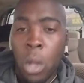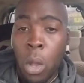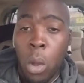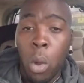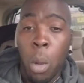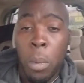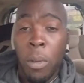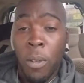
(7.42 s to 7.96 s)

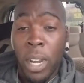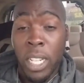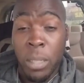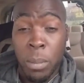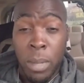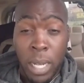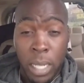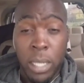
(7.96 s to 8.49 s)
Hope everybody's
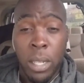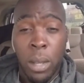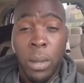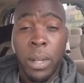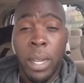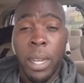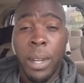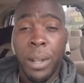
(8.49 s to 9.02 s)
blessed out
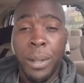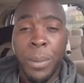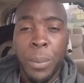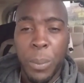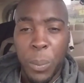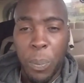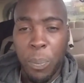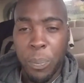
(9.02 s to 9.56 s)
there.
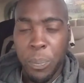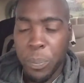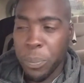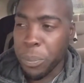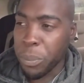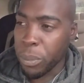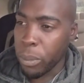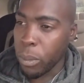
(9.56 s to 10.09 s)

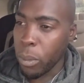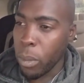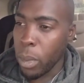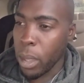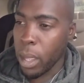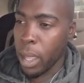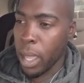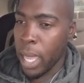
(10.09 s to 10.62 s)

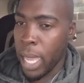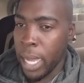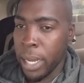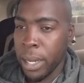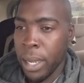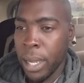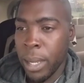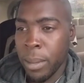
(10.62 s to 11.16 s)

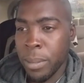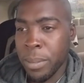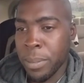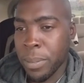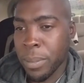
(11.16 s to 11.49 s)
And